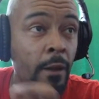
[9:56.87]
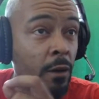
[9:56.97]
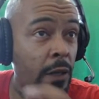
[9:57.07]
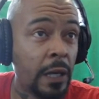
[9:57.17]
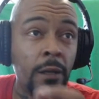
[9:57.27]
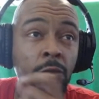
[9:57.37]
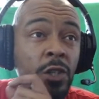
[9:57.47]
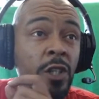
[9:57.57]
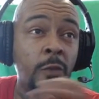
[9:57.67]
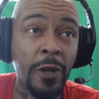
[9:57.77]
Okay,
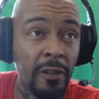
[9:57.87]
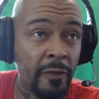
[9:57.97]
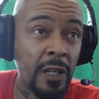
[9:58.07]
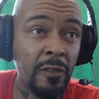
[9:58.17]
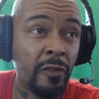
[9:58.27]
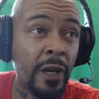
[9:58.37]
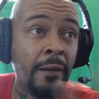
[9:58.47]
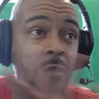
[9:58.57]
which is perfectly fine.